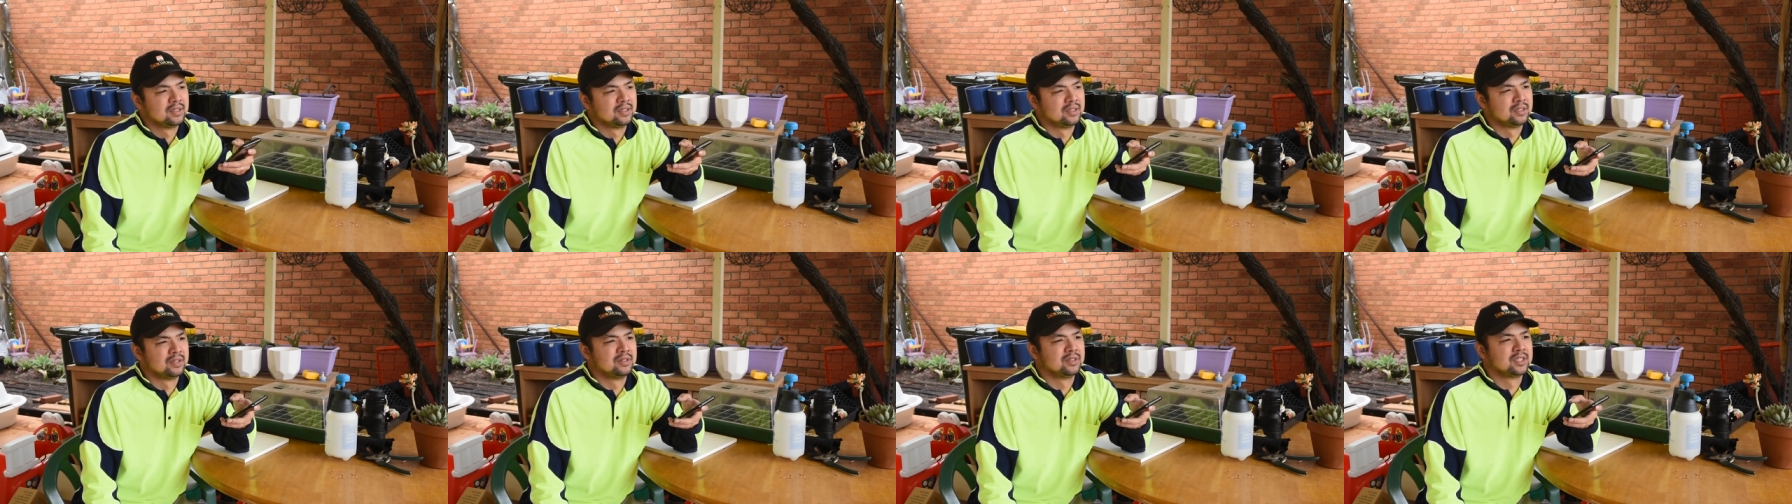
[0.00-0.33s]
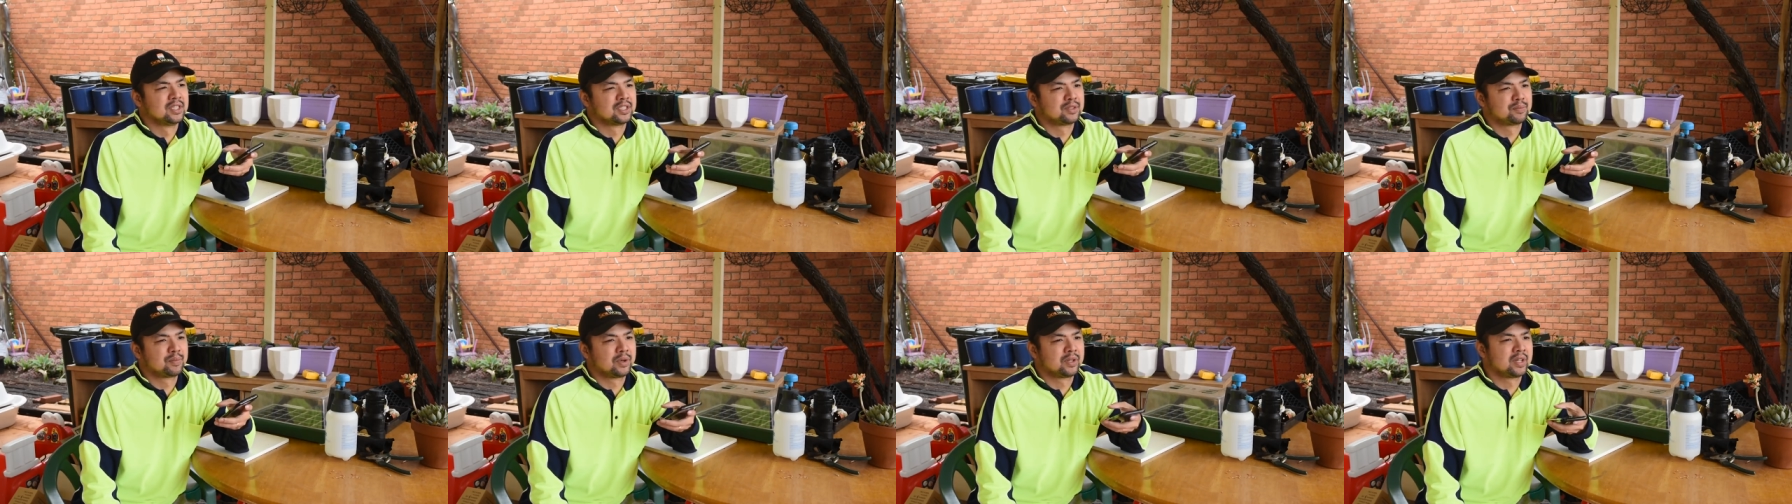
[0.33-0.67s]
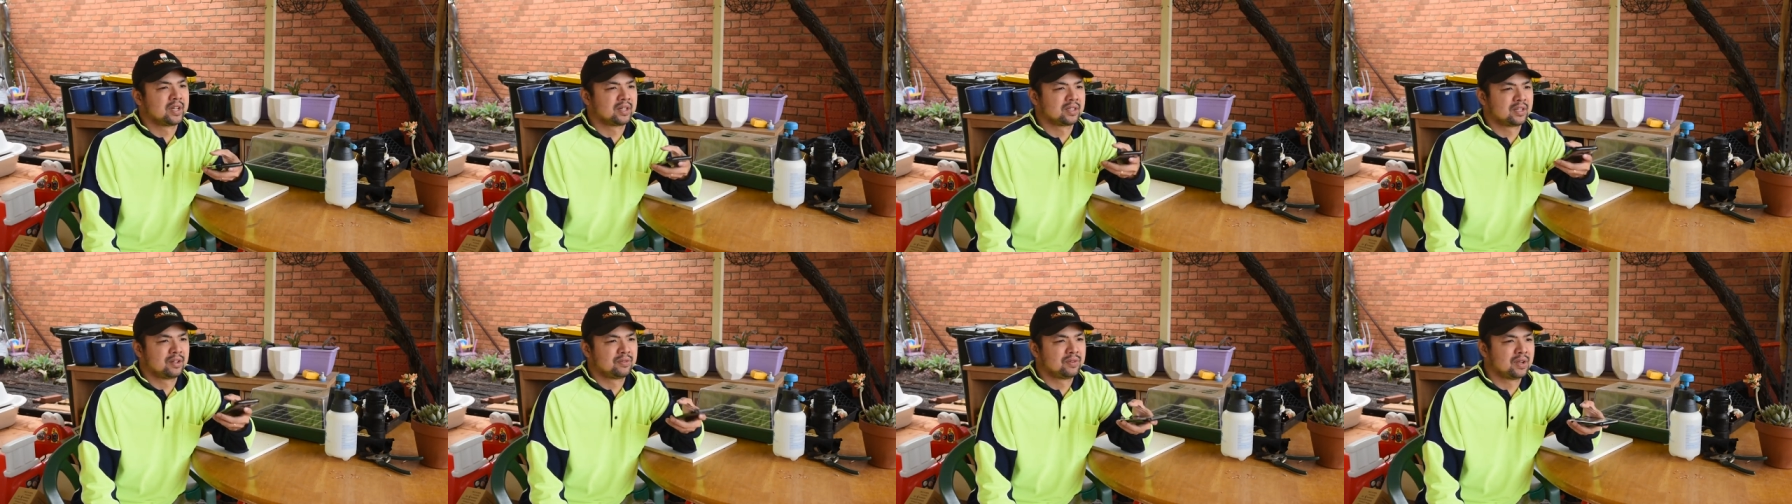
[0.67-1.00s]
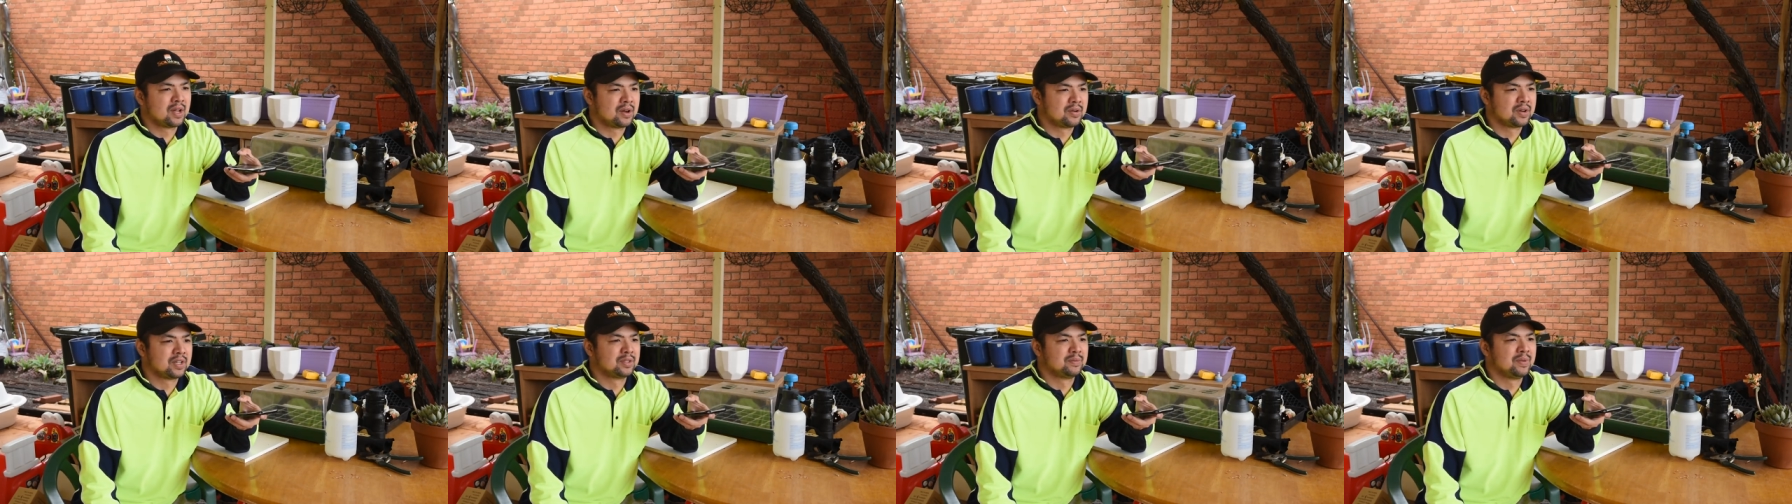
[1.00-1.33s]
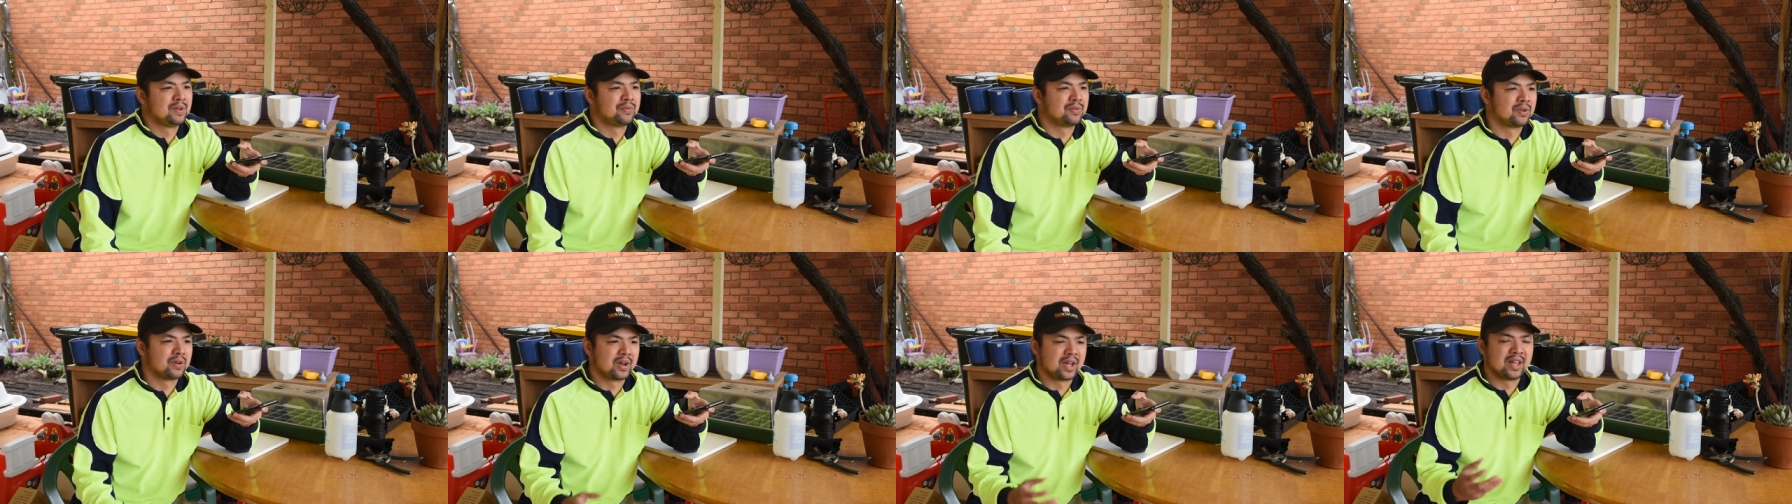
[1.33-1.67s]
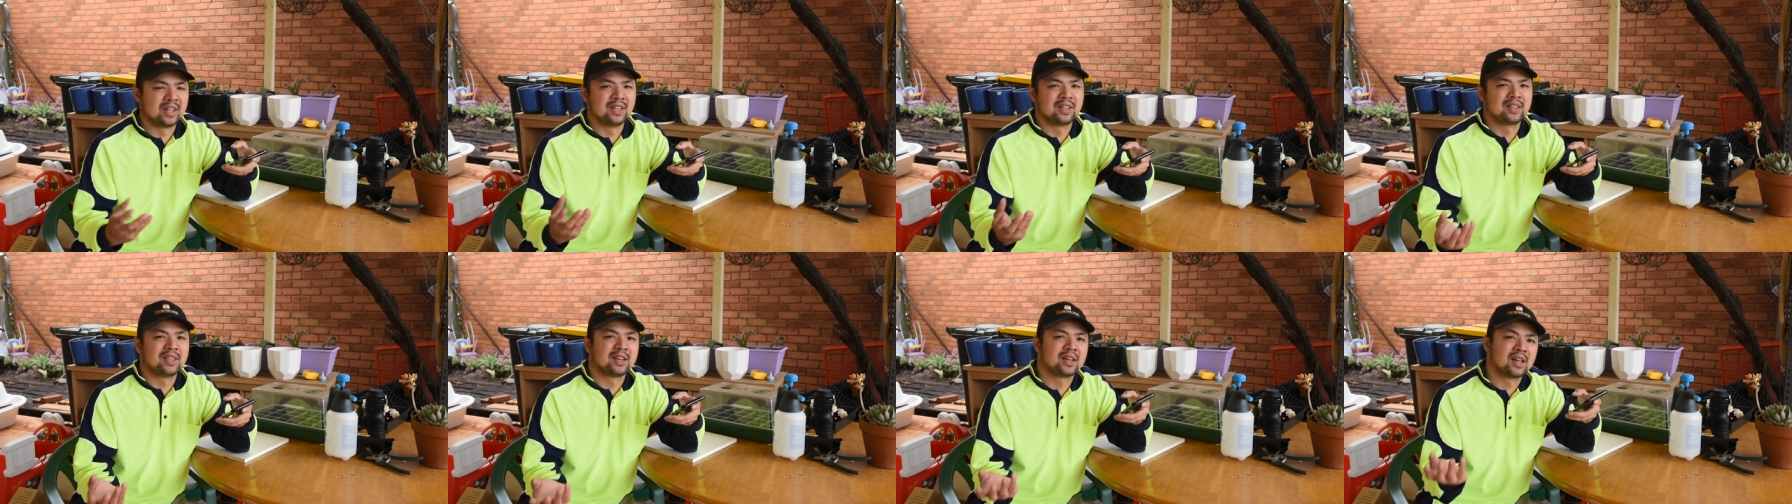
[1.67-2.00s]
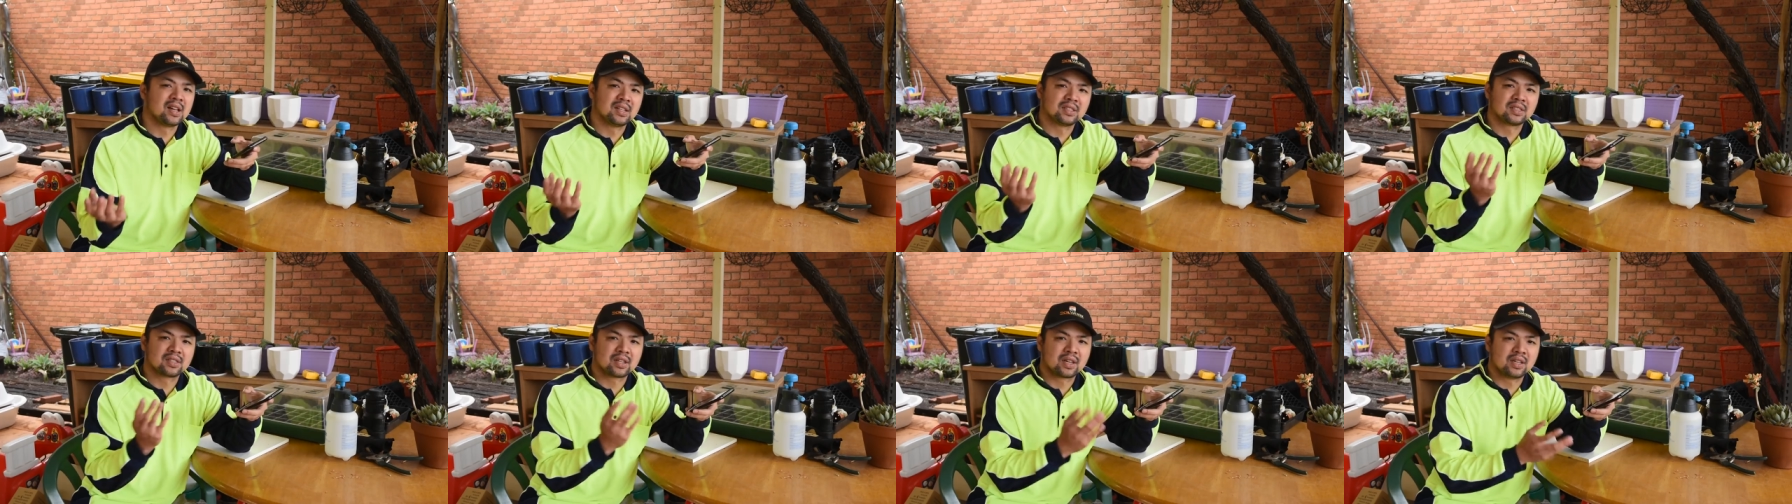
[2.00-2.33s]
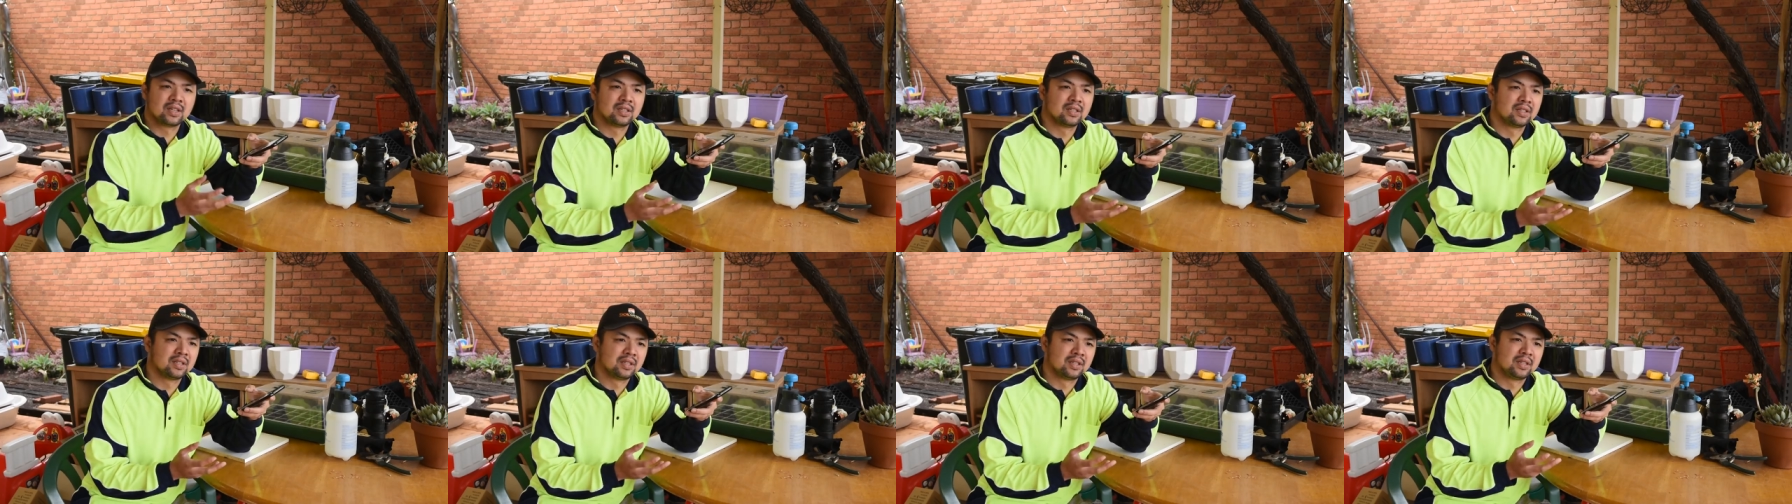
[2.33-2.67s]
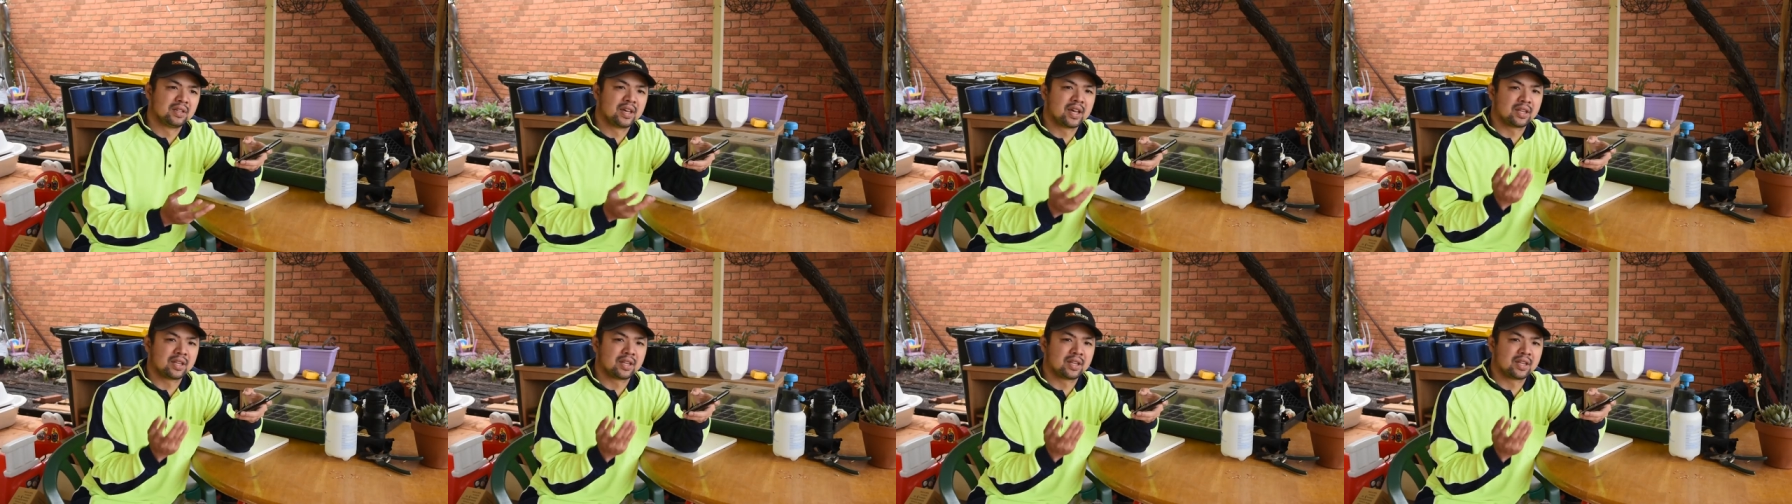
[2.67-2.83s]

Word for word: You know, just protect the flowers before anything else can